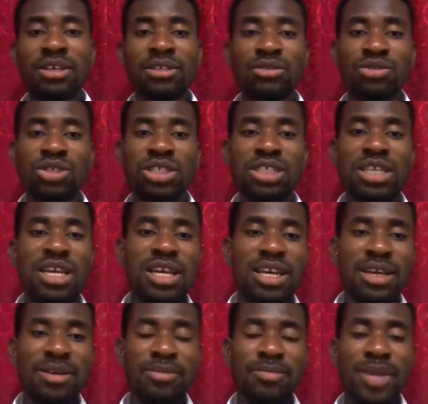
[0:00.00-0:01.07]
to
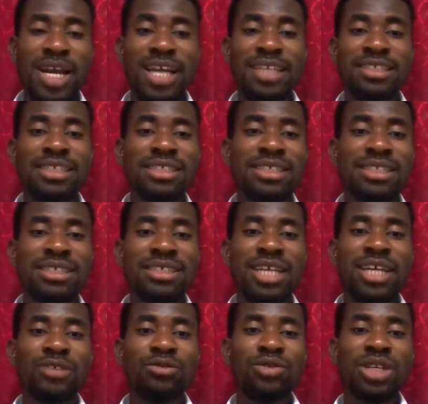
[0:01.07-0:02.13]
share my ideas, things
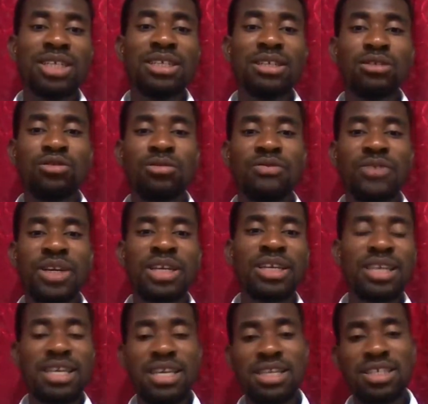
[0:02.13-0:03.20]
I know that it will be very
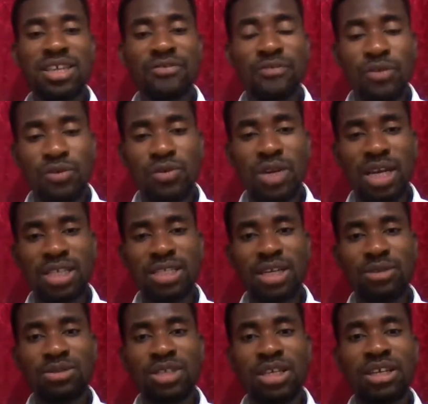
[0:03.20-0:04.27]
easy for you guys
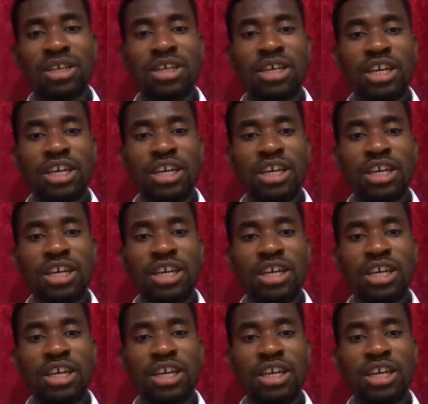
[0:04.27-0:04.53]
out there.